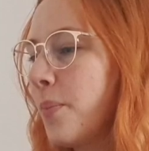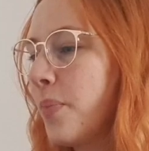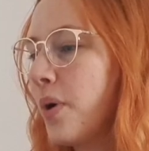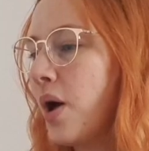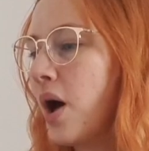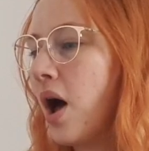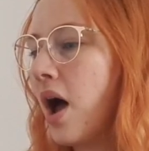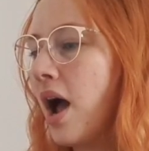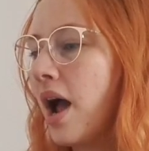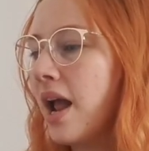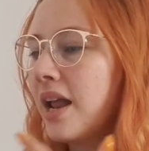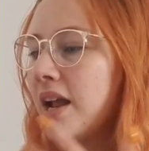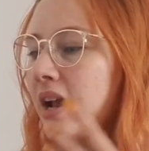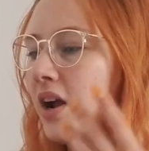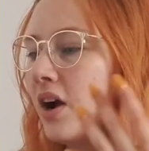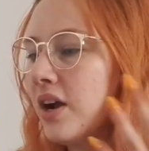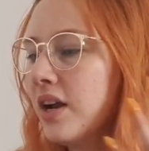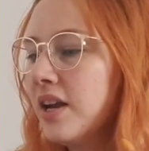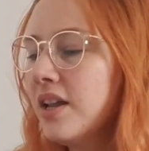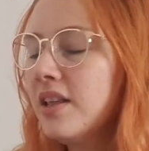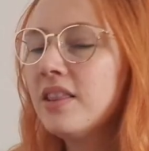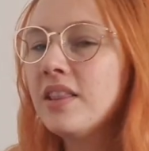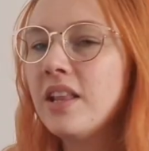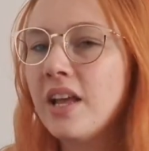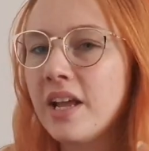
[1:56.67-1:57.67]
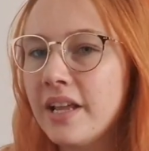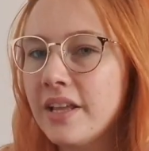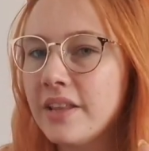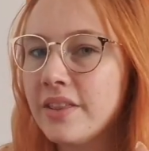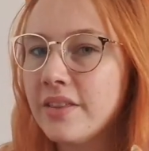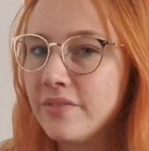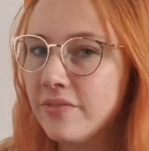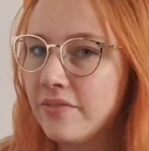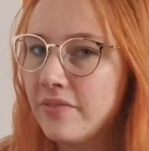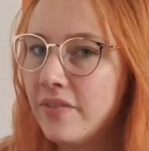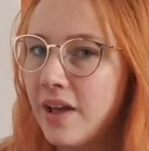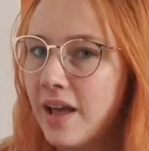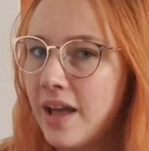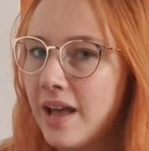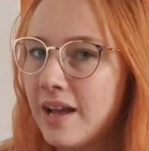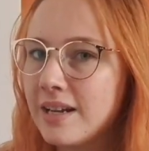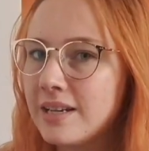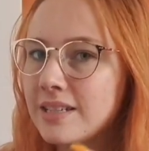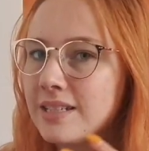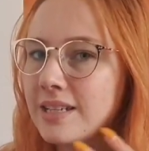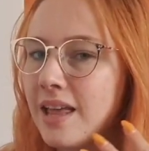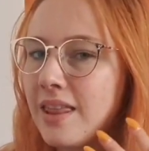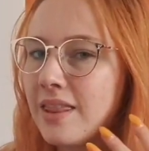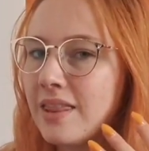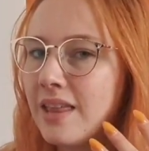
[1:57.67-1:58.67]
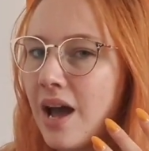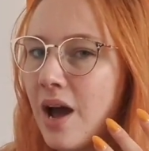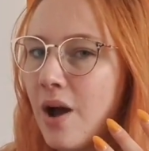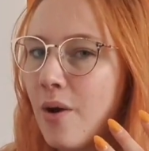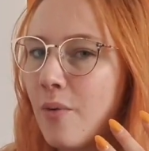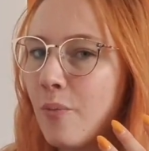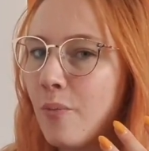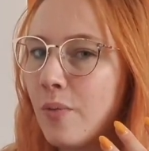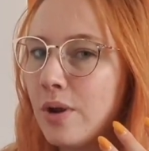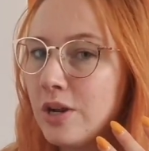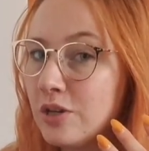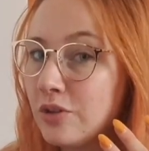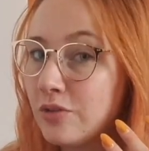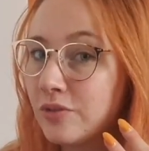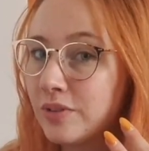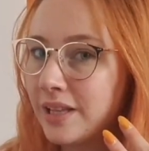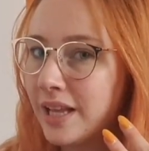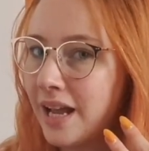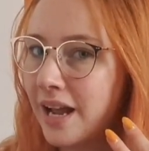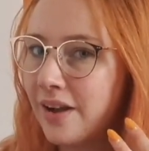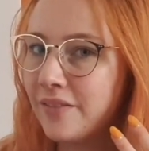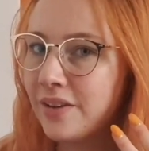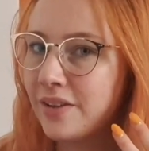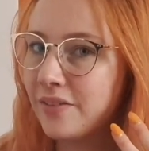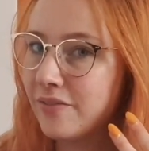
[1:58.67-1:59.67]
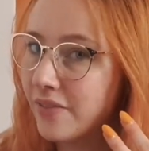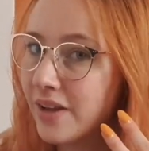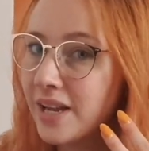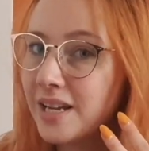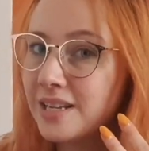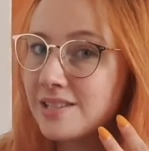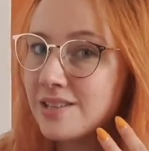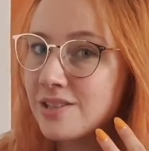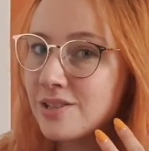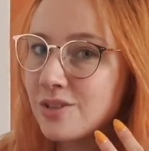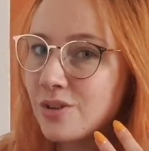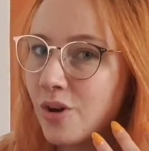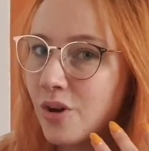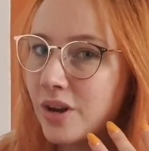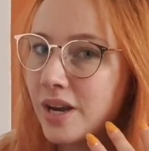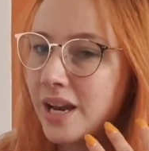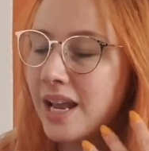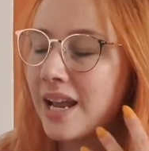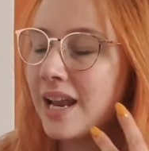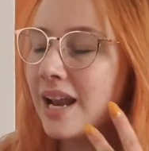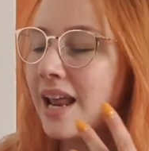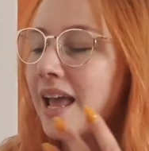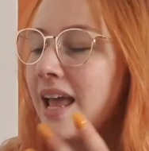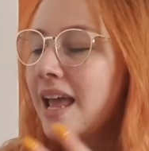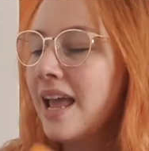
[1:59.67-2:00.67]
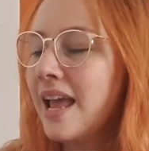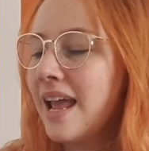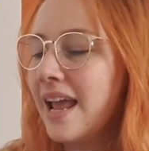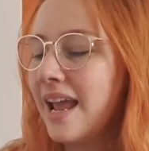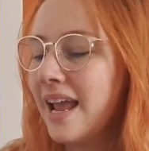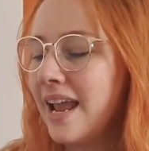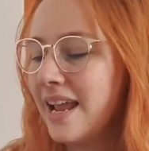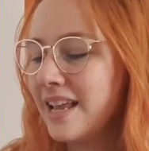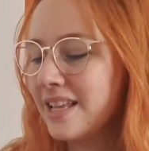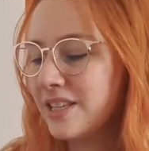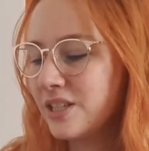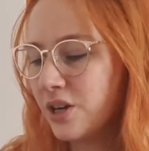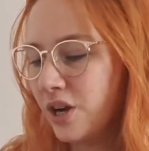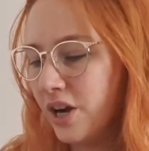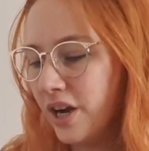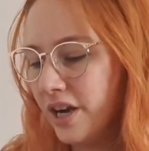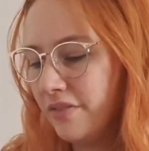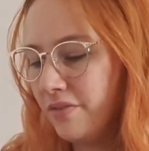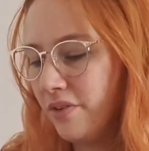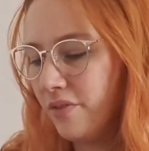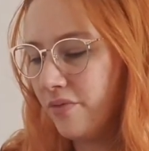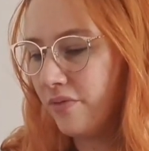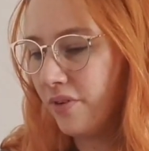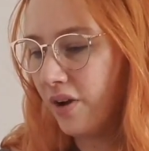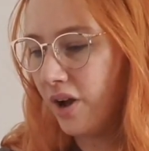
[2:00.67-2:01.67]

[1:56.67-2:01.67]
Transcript: But I kind of like the fact that we don't really have any faces on it. It's kind of a